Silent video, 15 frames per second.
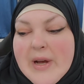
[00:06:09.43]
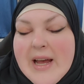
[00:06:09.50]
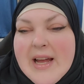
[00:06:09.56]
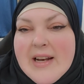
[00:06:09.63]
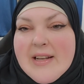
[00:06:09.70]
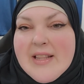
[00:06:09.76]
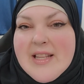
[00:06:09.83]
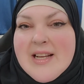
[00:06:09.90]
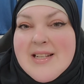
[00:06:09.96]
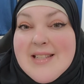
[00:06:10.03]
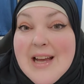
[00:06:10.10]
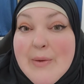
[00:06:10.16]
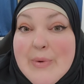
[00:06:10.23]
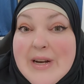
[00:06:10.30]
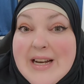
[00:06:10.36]
and
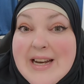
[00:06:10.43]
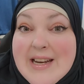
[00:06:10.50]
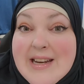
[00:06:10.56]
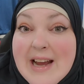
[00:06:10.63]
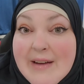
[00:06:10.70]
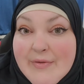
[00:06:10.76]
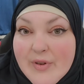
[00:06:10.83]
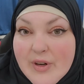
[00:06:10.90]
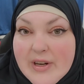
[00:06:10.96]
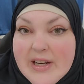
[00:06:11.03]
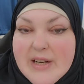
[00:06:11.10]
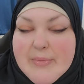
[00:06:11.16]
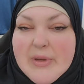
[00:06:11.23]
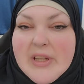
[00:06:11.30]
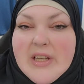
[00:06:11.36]
things I would never
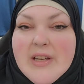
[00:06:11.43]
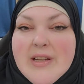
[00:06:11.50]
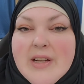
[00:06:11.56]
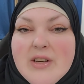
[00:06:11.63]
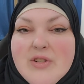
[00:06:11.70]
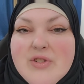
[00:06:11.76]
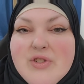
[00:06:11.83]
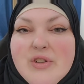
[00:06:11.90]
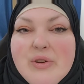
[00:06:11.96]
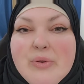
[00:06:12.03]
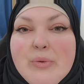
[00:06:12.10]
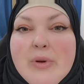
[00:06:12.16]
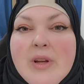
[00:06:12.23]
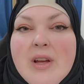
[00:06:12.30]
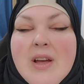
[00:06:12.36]
in a million years
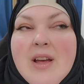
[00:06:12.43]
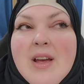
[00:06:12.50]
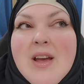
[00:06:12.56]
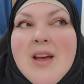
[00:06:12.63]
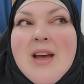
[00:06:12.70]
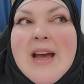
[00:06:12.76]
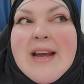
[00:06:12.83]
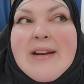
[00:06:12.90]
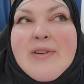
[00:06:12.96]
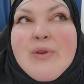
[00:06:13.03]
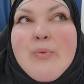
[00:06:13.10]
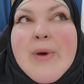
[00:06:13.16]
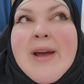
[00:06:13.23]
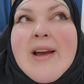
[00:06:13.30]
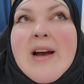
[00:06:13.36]
do. And in
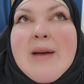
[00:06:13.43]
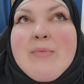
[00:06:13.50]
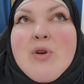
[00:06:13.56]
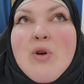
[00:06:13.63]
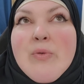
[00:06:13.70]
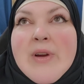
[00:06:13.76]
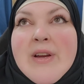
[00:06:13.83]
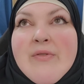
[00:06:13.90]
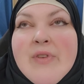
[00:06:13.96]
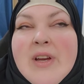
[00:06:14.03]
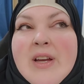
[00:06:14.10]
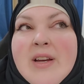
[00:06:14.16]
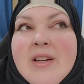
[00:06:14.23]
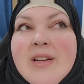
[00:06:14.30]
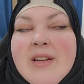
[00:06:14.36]
a way, I'm
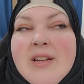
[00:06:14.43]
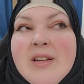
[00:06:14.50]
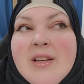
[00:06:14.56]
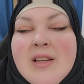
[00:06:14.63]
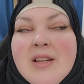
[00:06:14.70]
grieving.